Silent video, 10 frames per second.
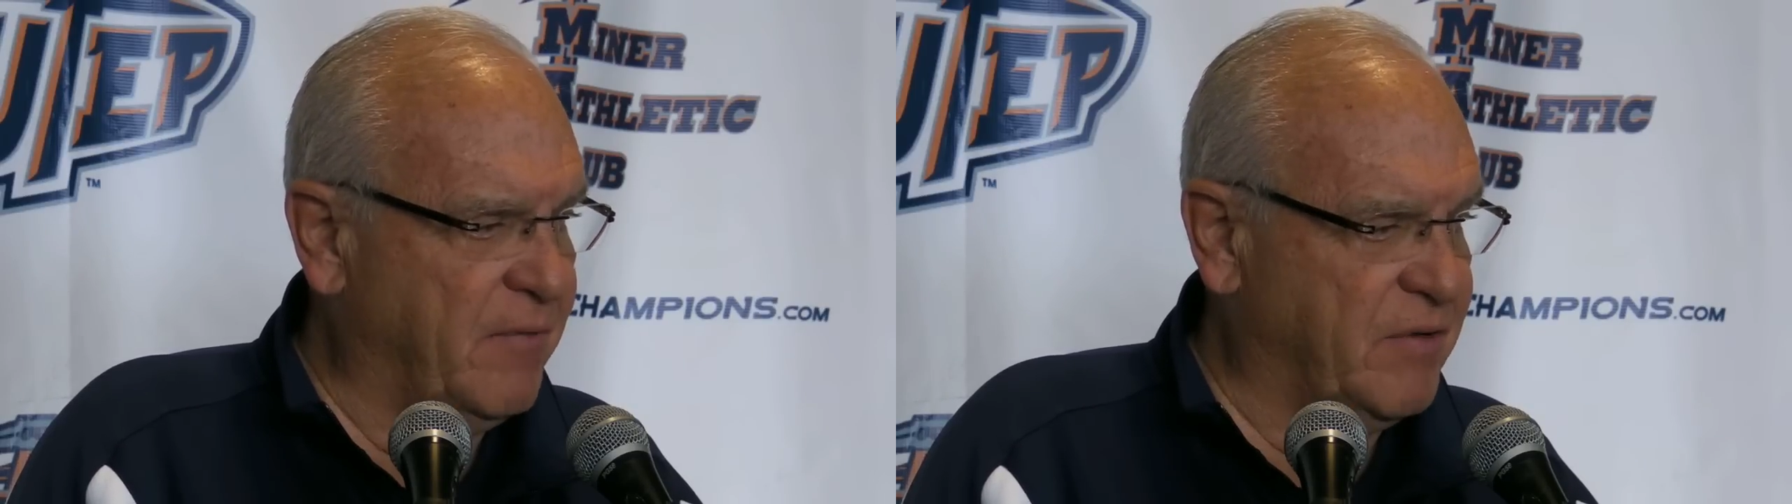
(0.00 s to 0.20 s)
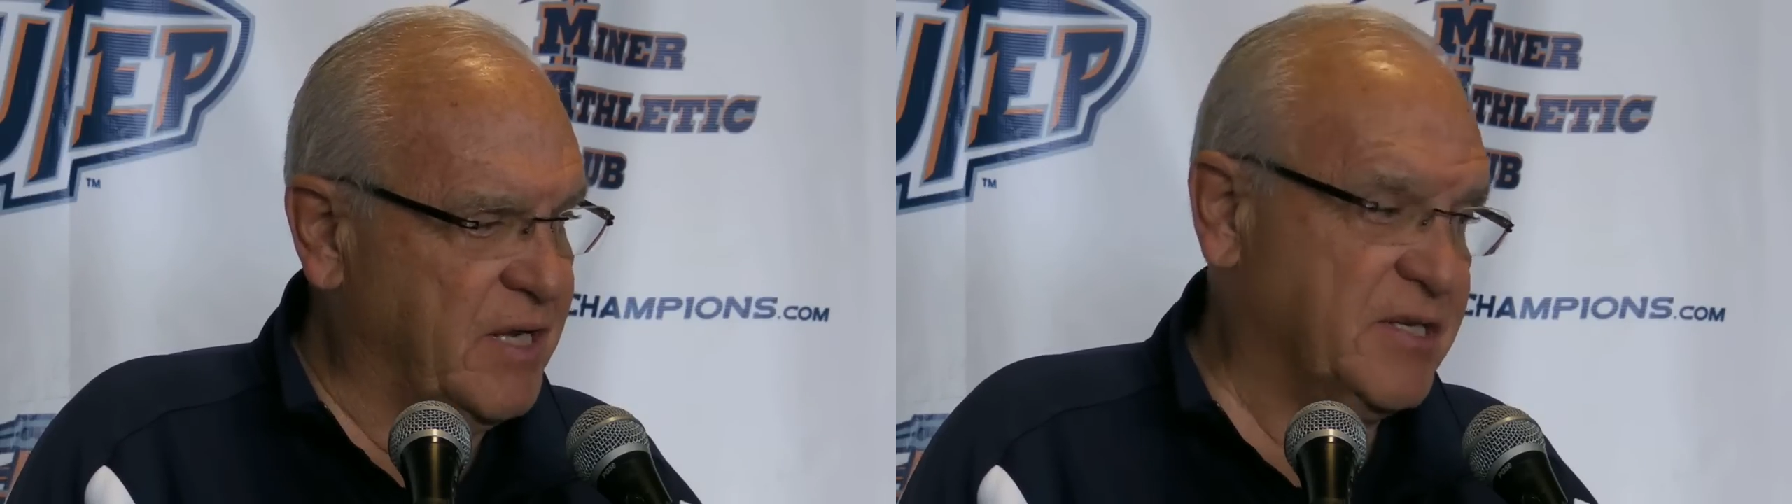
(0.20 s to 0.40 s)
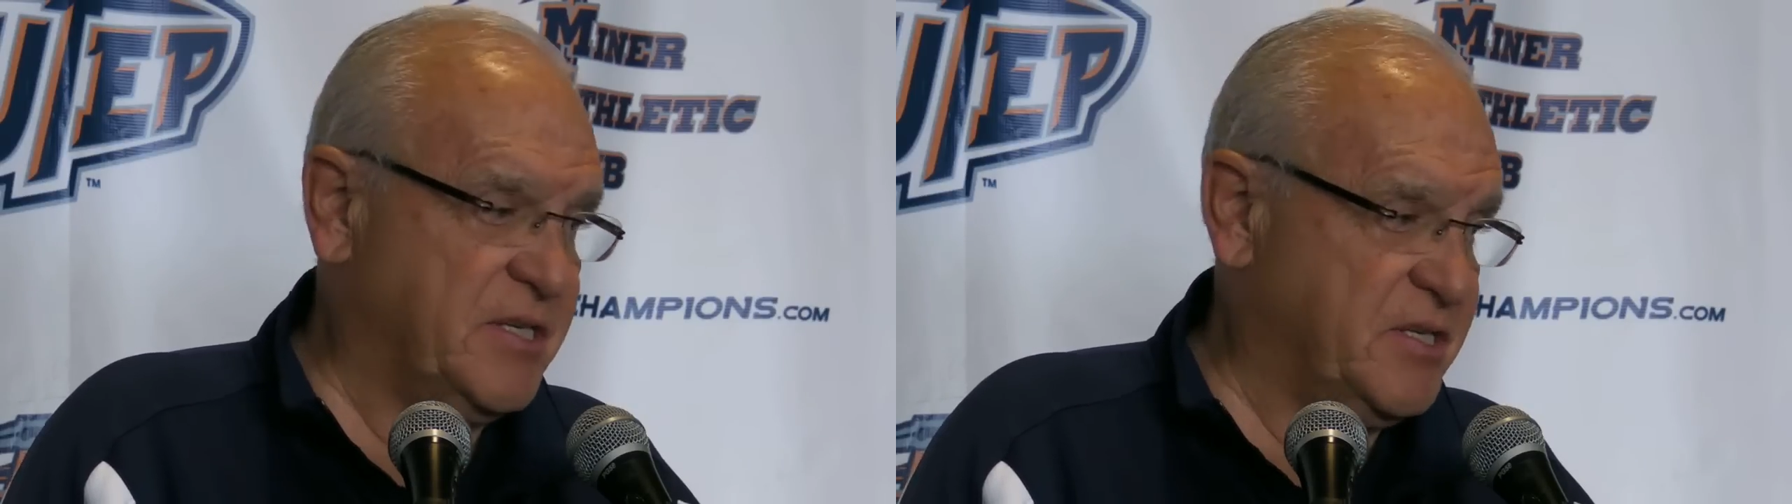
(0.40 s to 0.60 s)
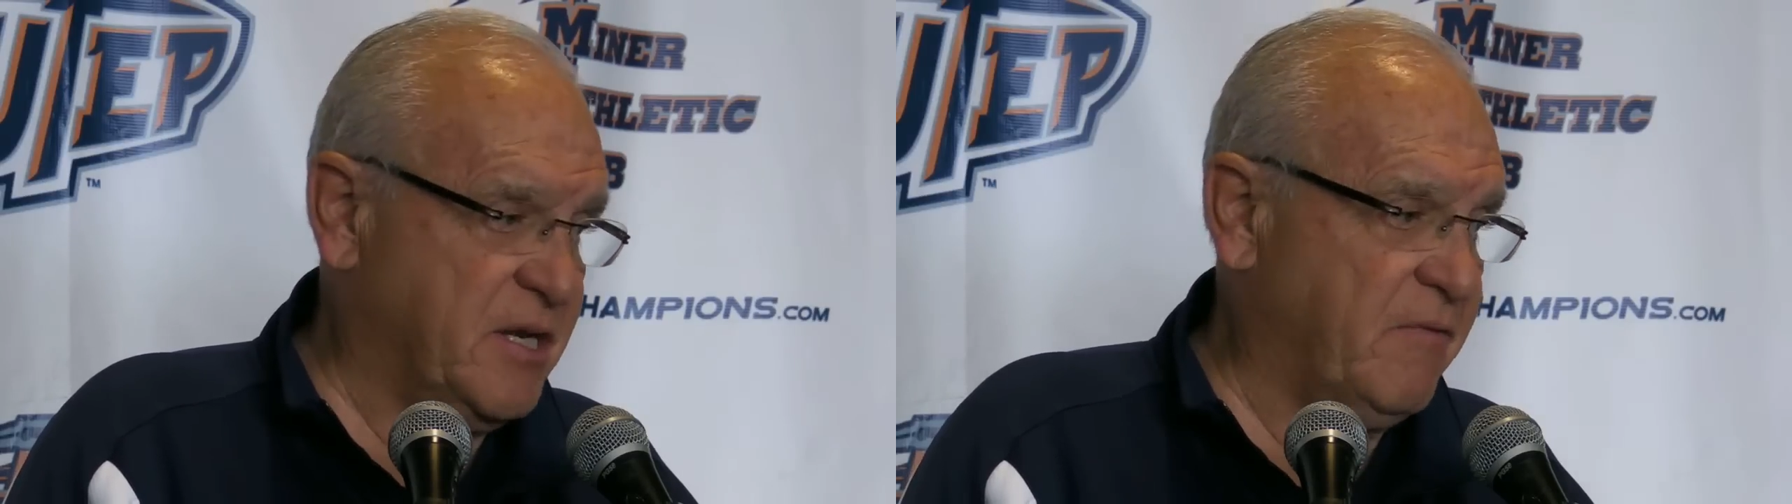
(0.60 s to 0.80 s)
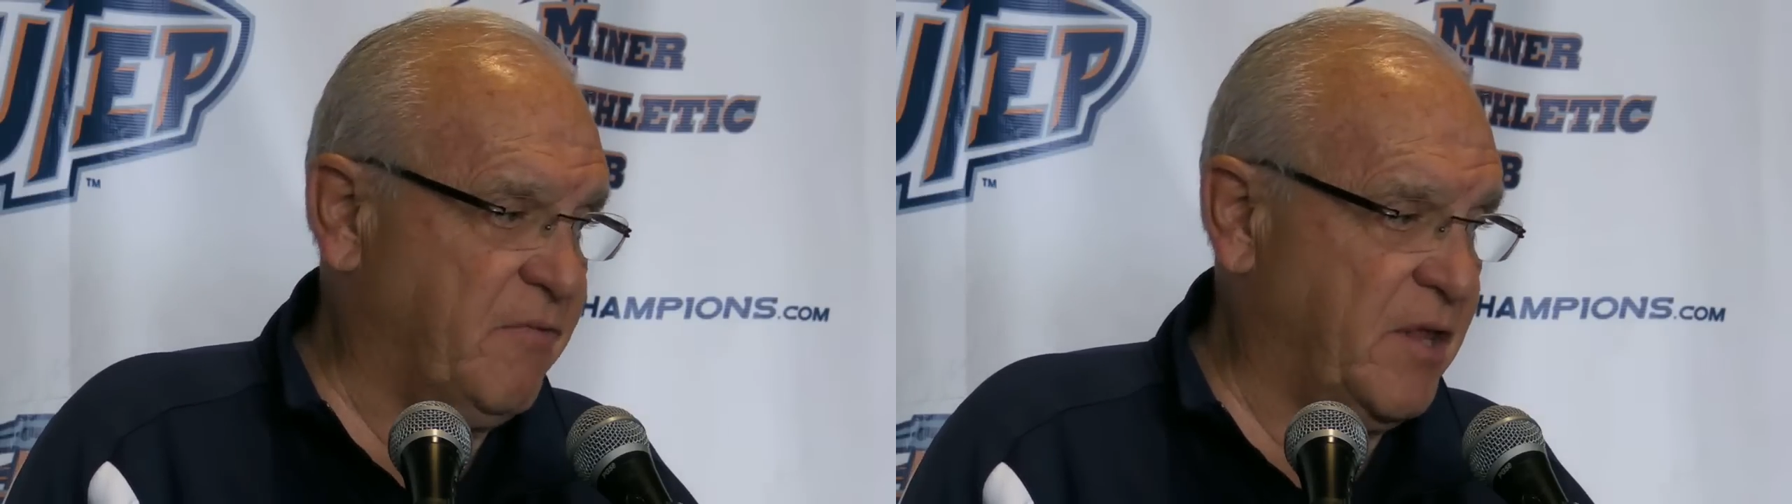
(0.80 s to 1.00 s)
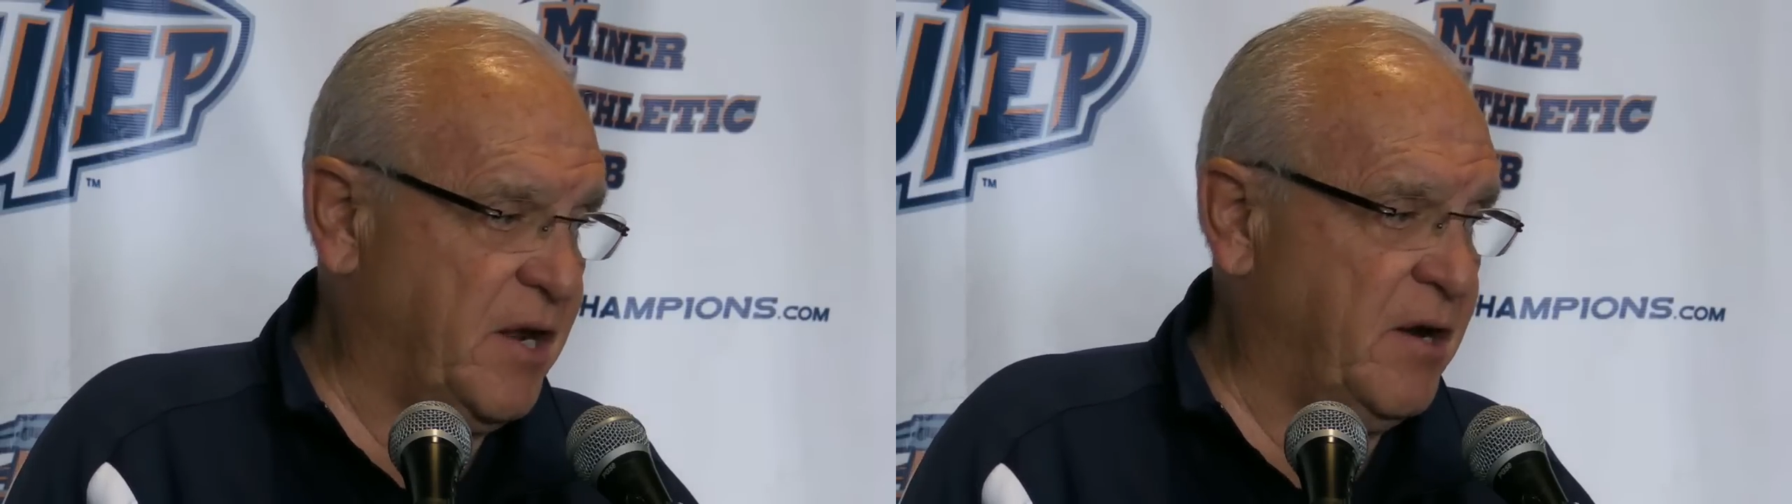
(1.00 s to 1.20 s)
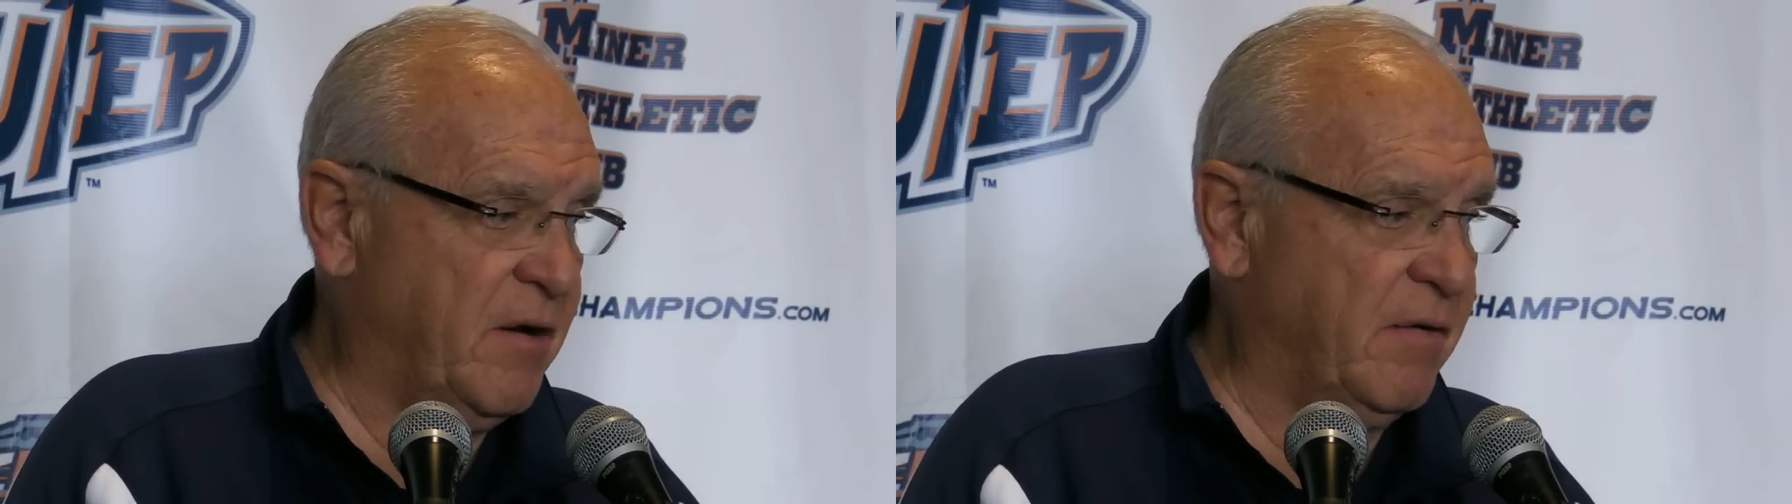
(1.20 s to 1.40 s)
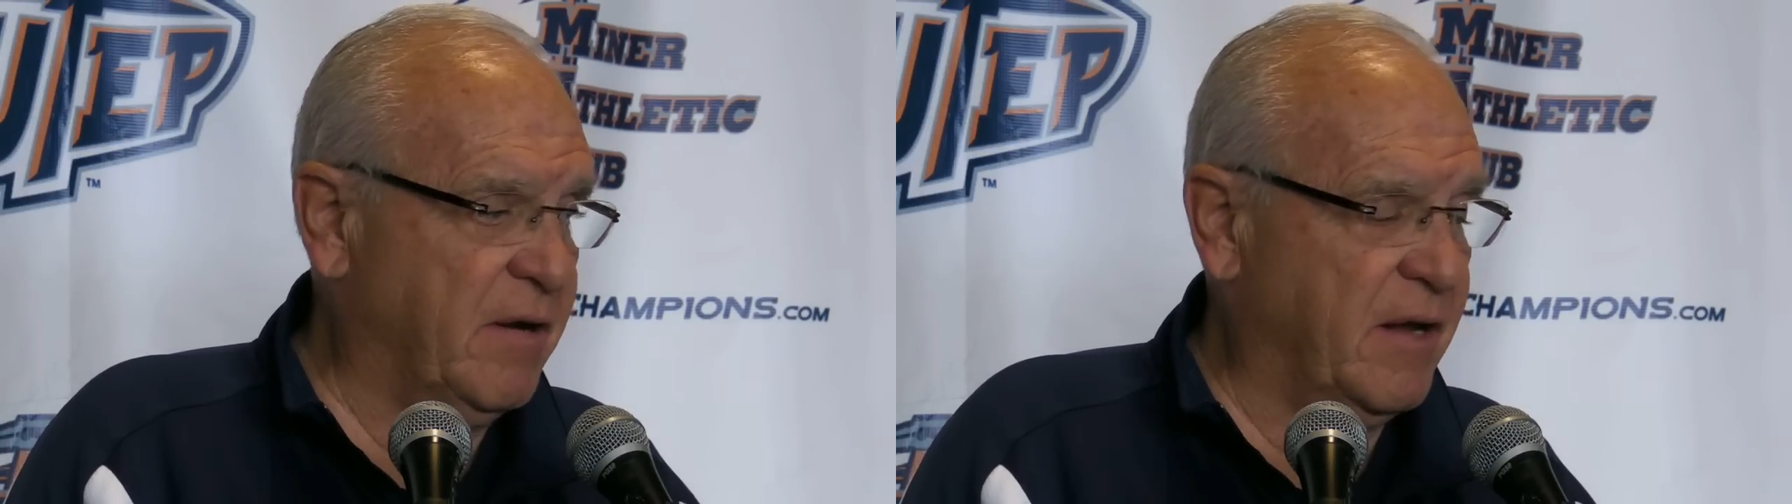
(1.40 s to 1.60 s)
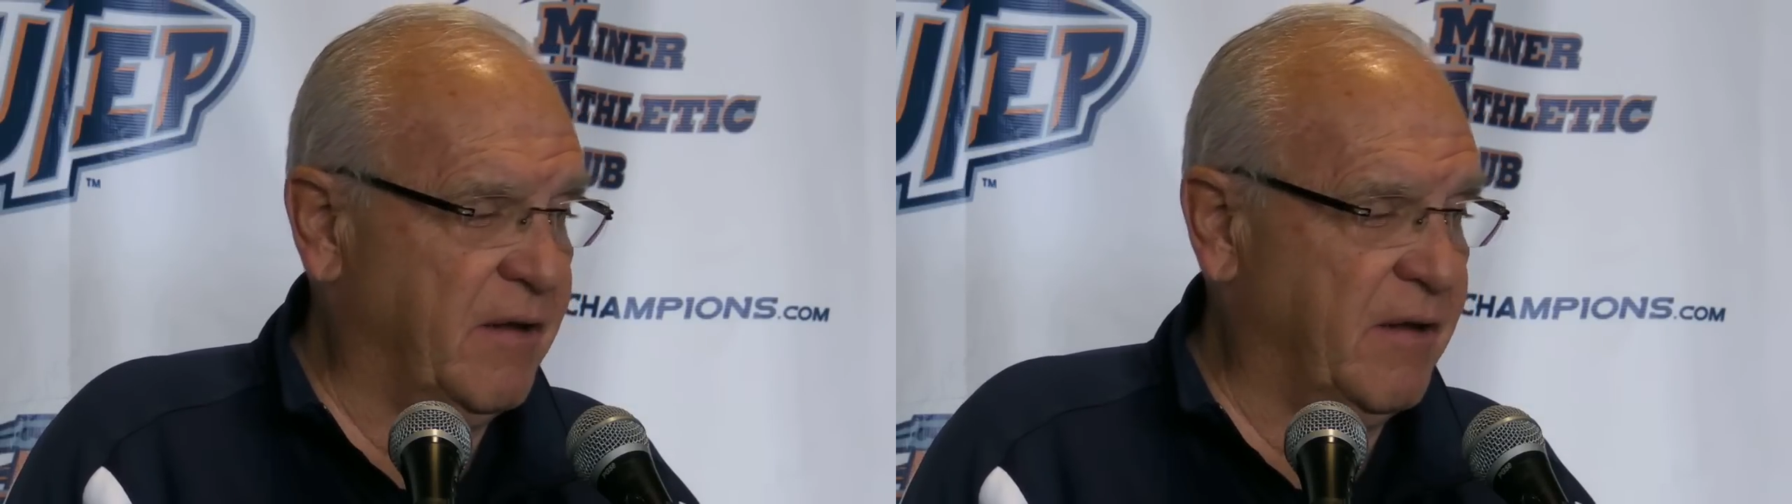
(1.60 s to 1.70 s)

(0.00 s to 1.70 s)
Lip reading: If it is, he's done for the year.